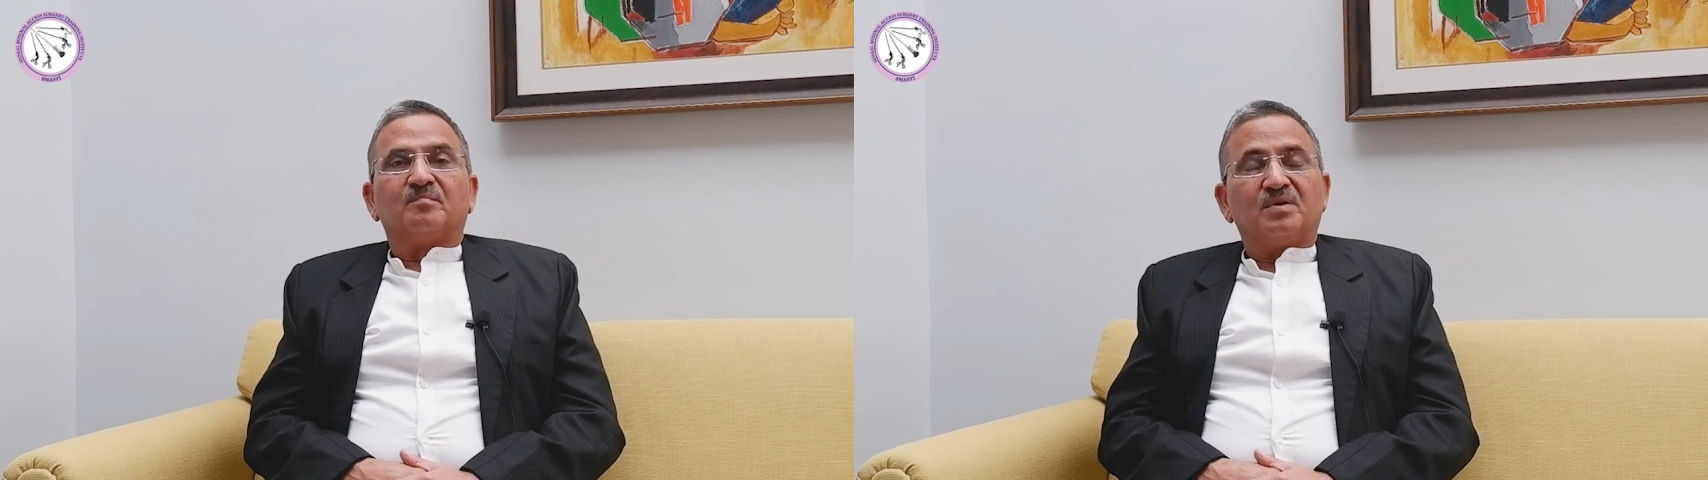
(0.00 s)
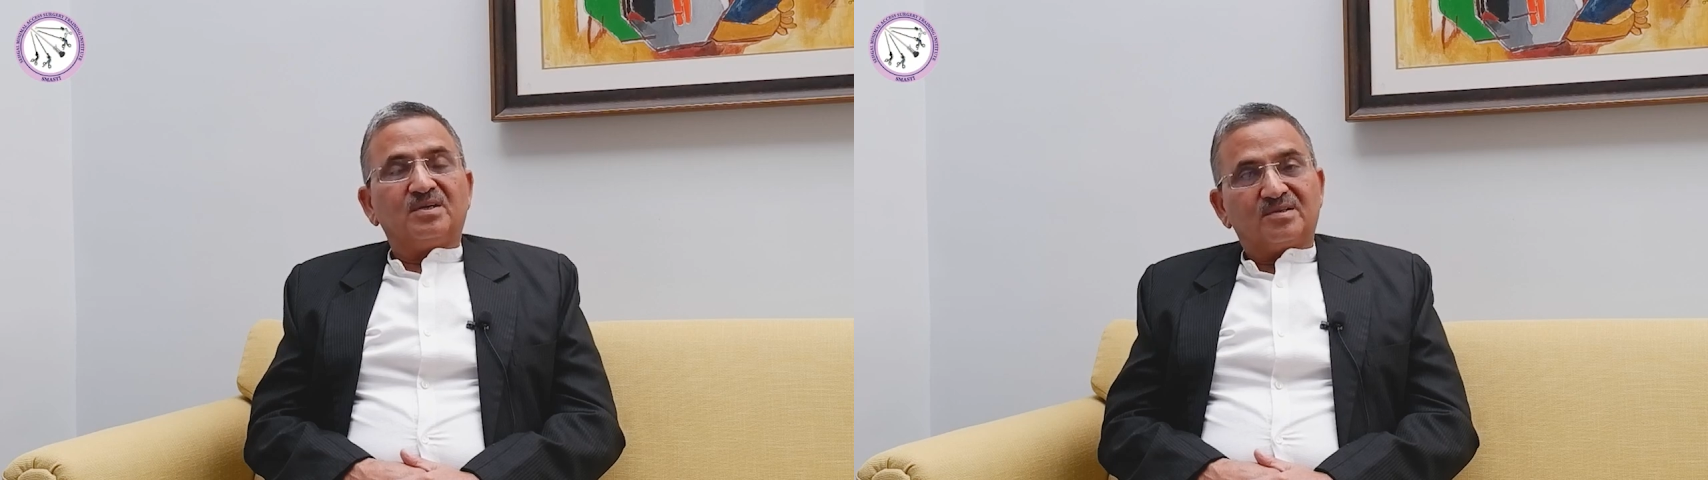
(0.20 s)

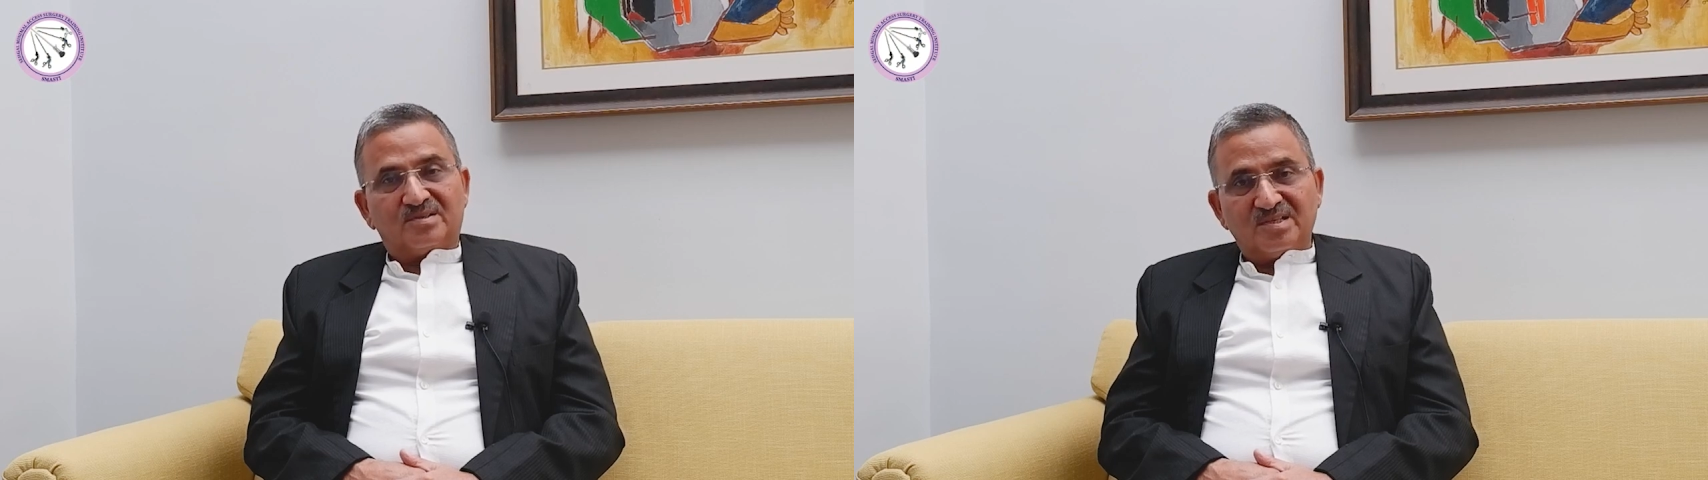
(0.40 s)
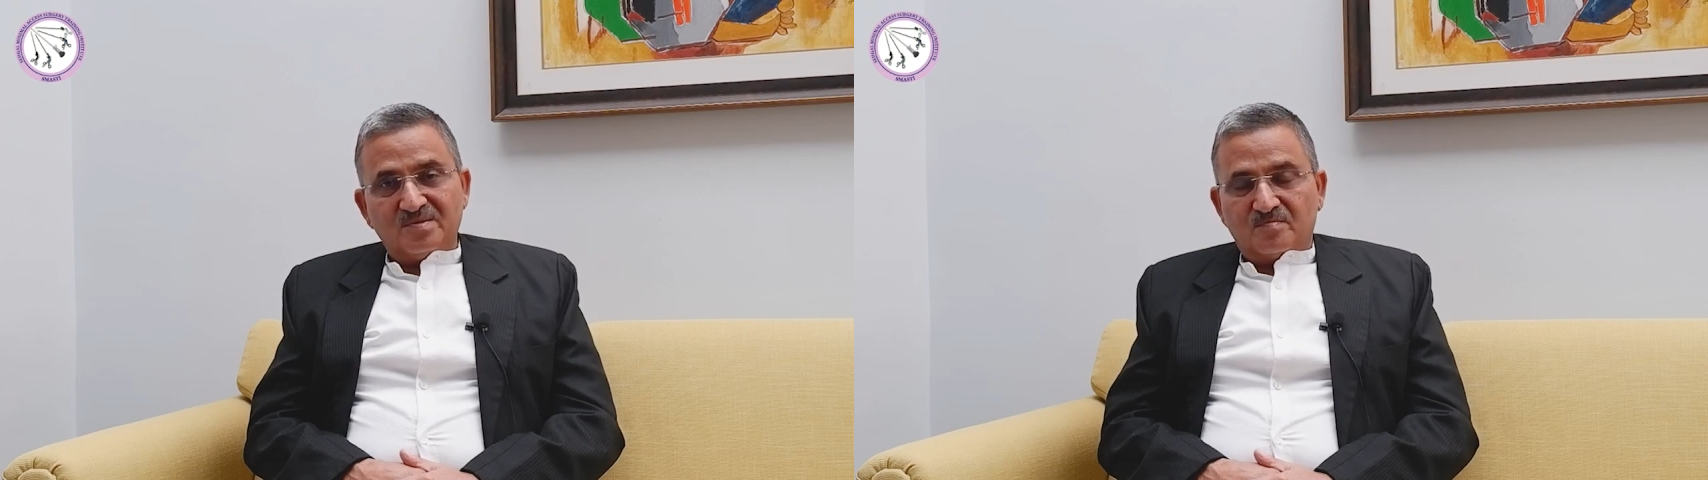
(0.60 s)
built a
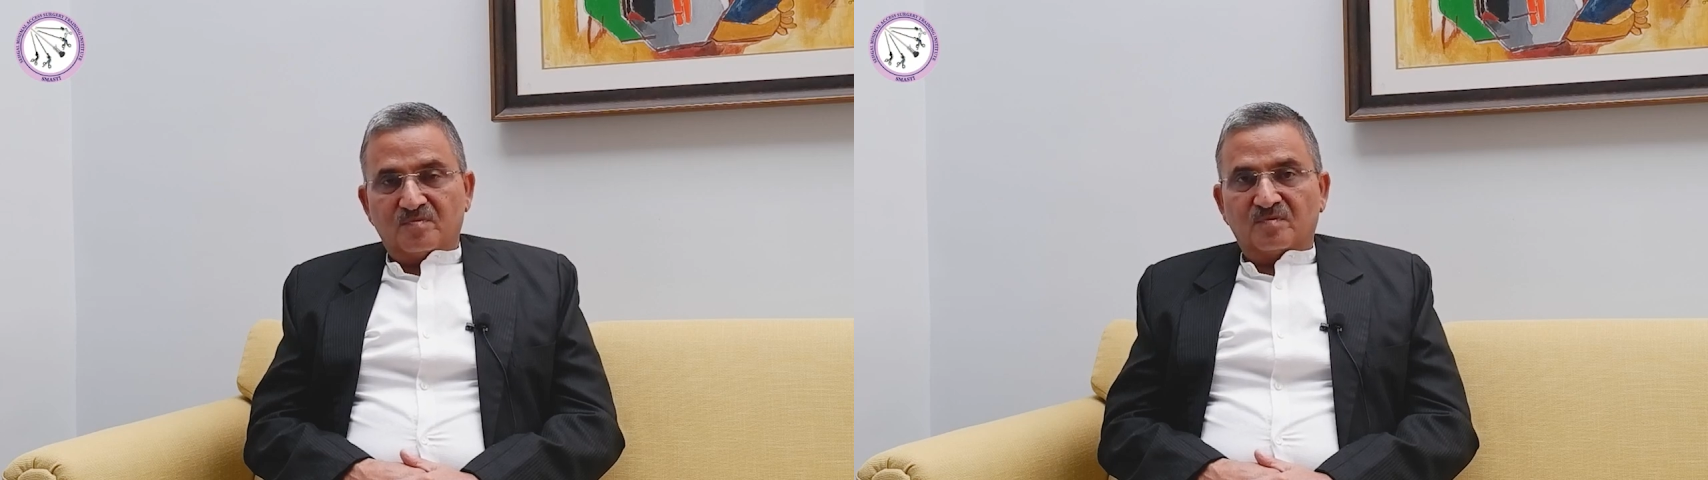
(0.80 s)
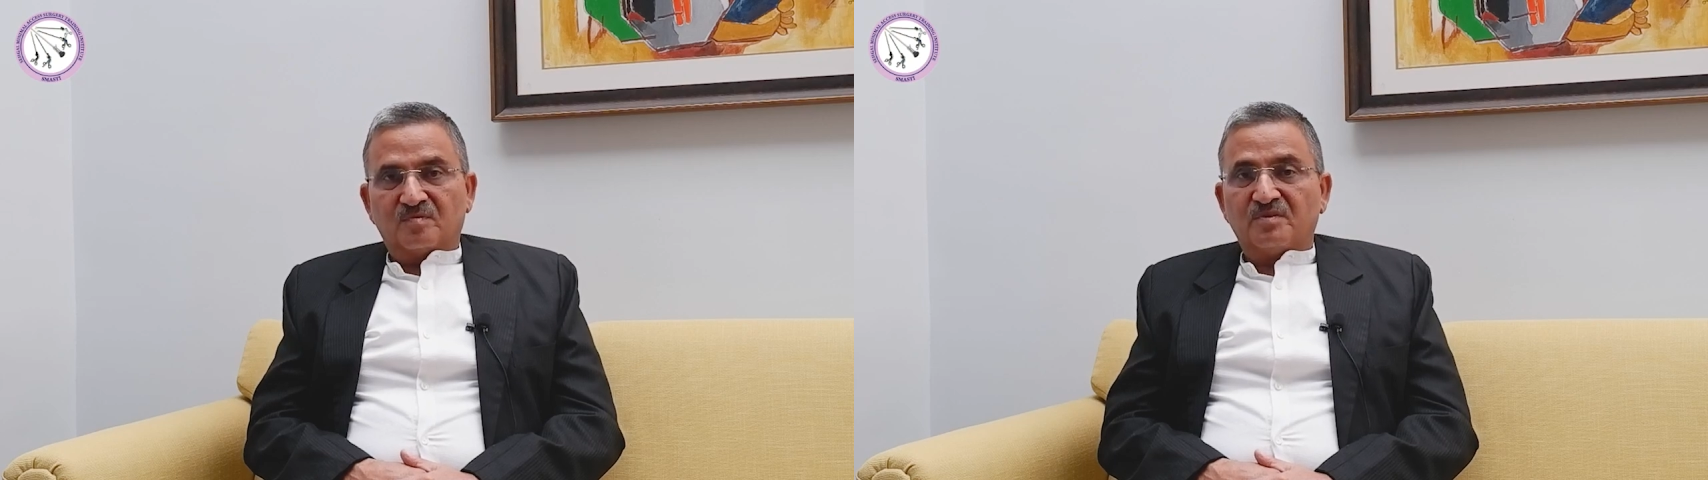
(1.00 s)

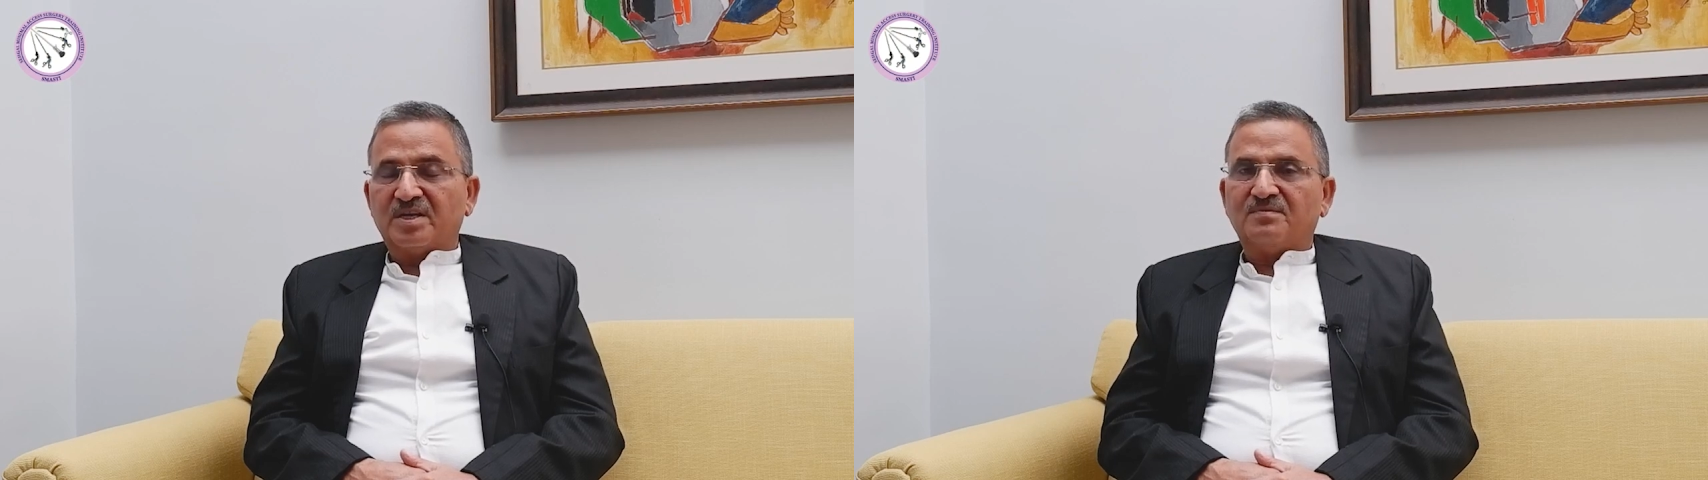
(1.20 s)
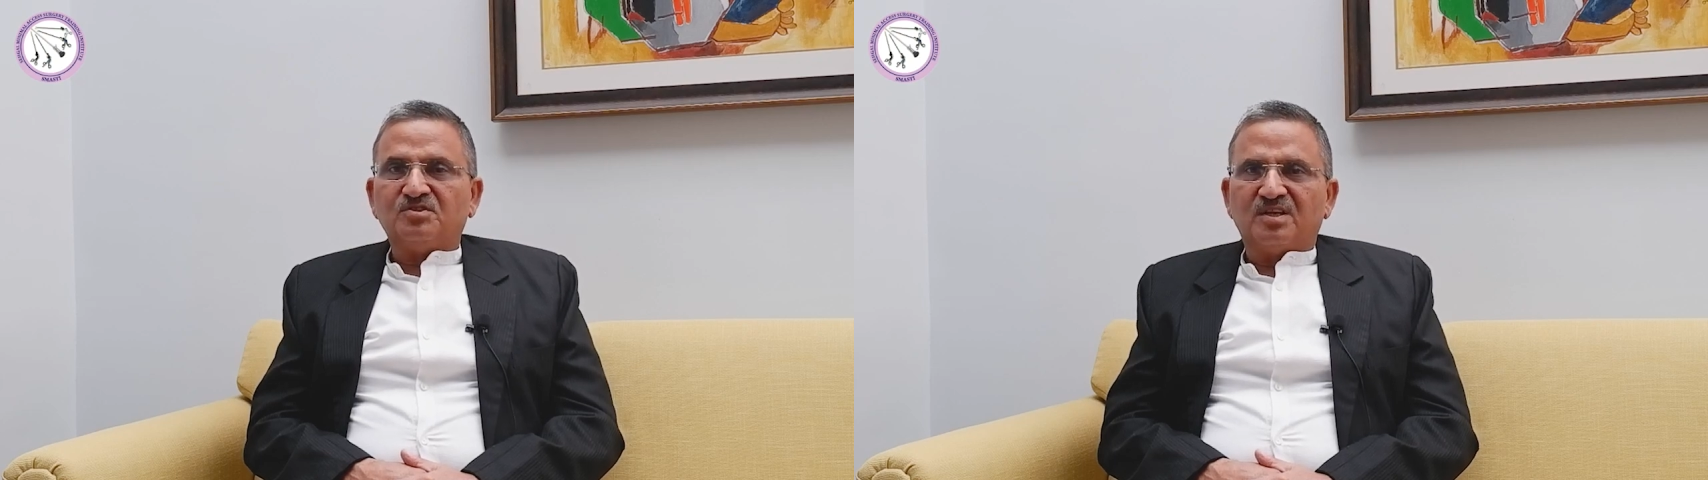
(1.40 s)
team
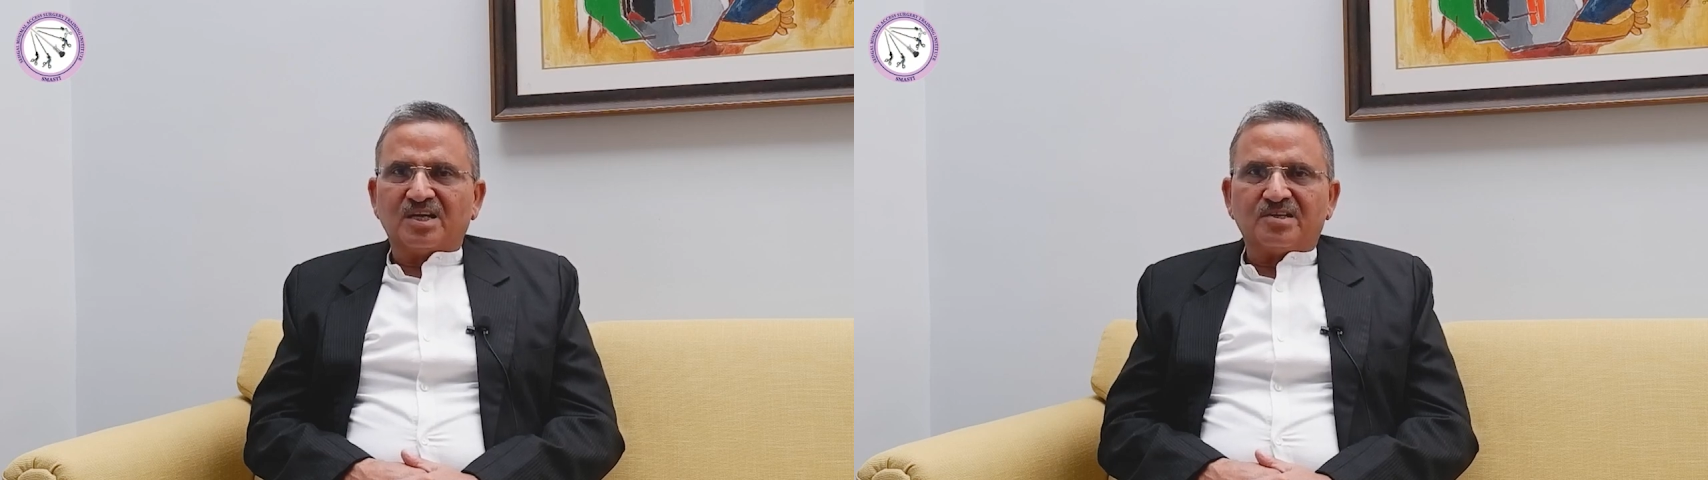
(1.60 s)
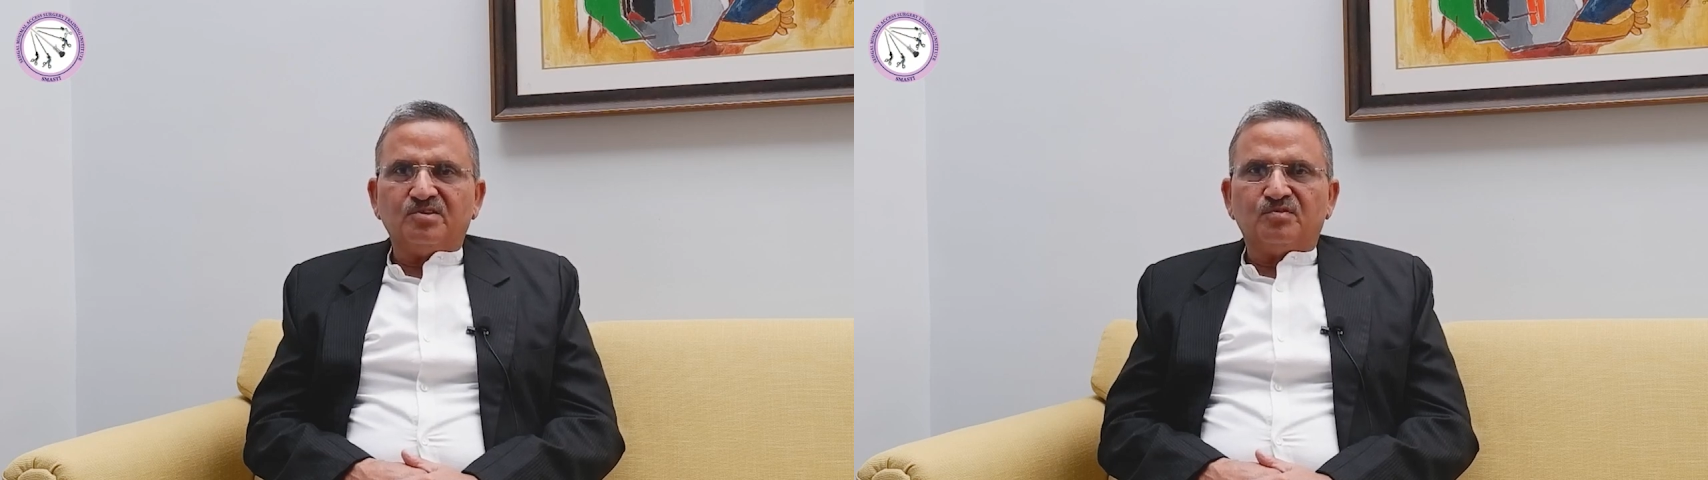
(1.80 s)
where I was lucky